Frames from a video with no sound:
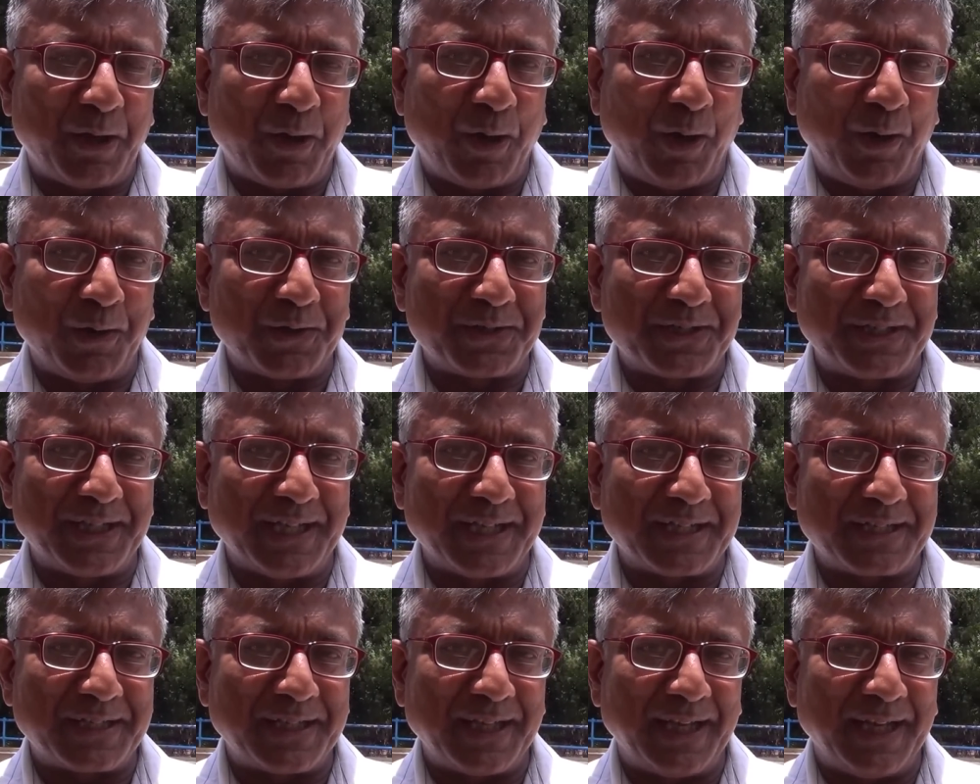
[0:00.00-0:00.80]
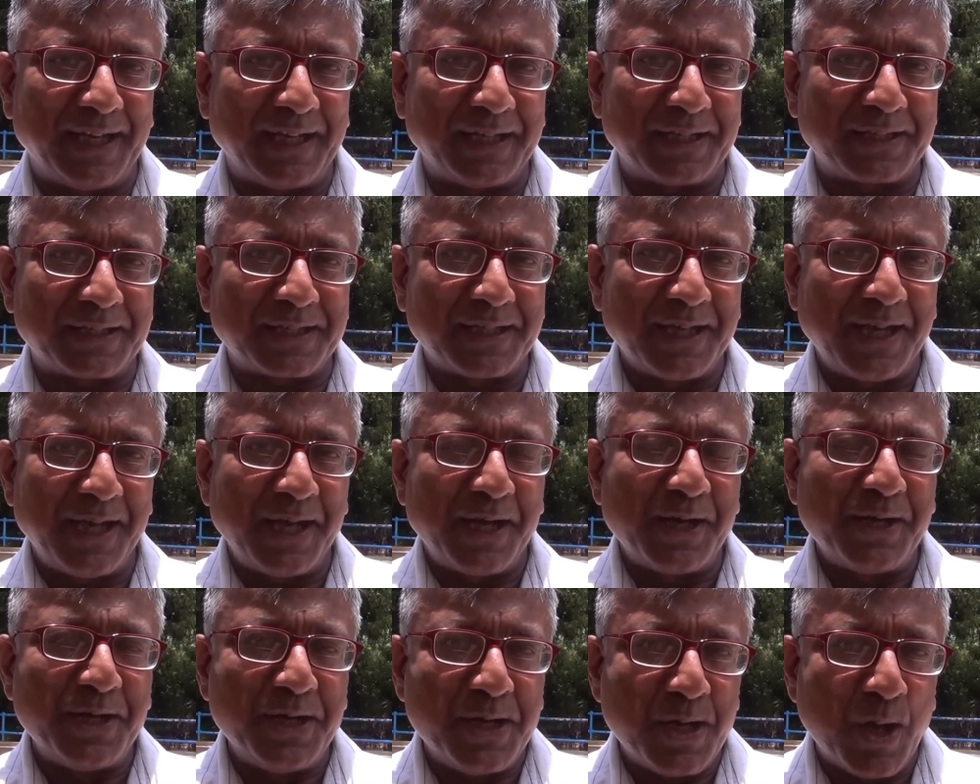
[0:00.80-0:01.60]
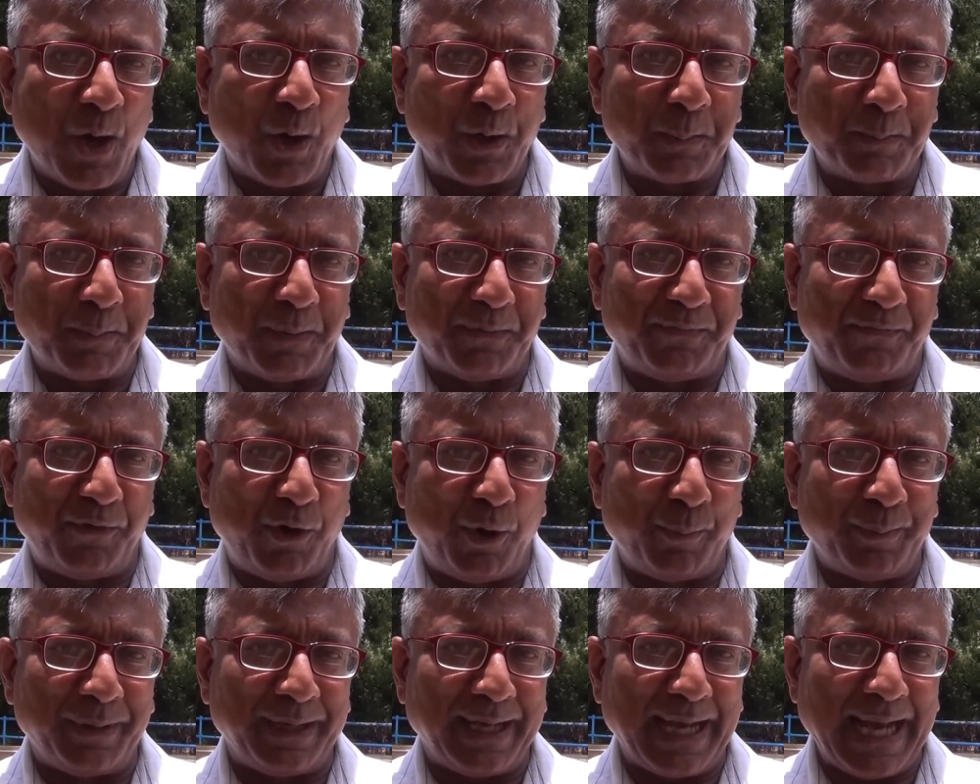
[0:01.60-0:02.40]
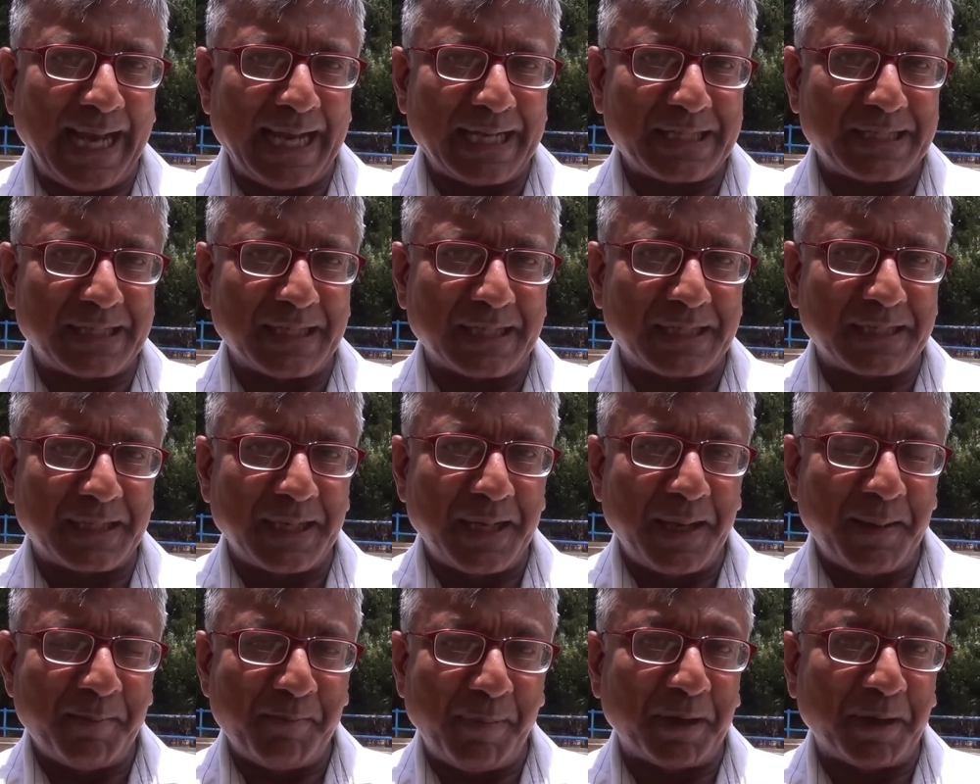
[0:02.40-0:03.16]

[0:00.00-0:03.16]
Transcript: calls these things non-performing assets.